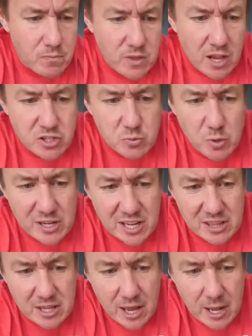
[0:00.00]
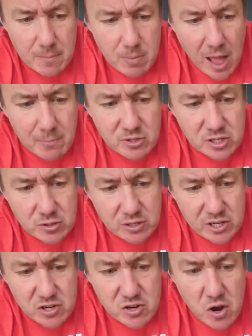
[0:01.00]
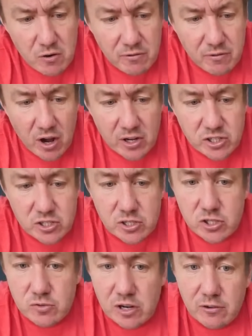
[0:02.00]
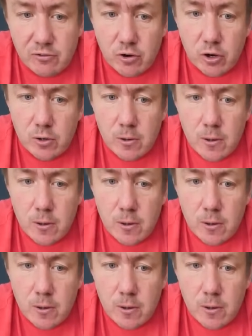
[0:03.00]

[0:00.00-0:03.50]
That just went in there. Absolutely no fuss. Straight through.